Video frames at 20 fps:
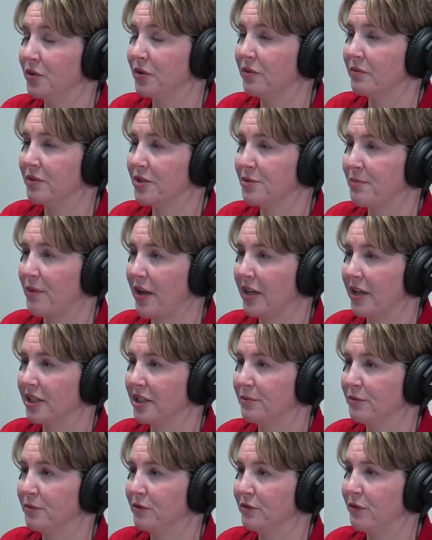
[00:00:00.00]

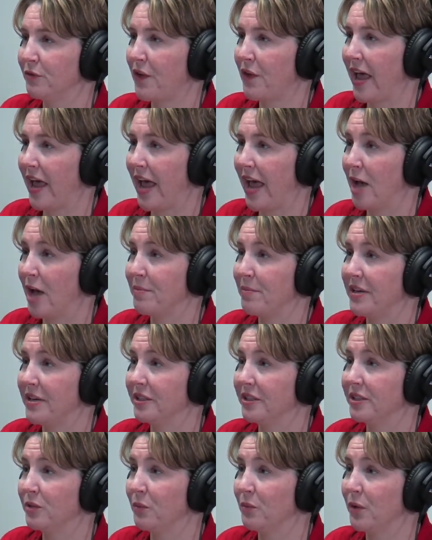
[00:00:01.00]
responsible for the happiness
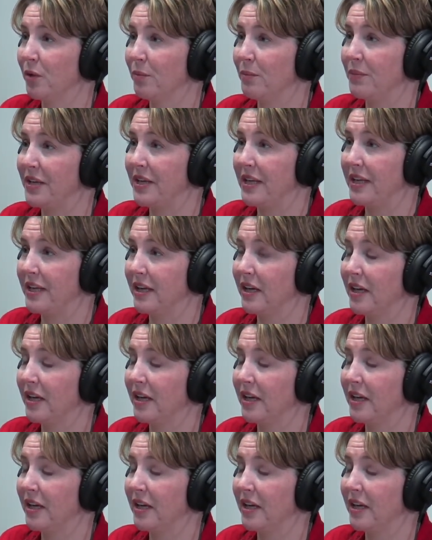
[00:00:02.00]
and well-being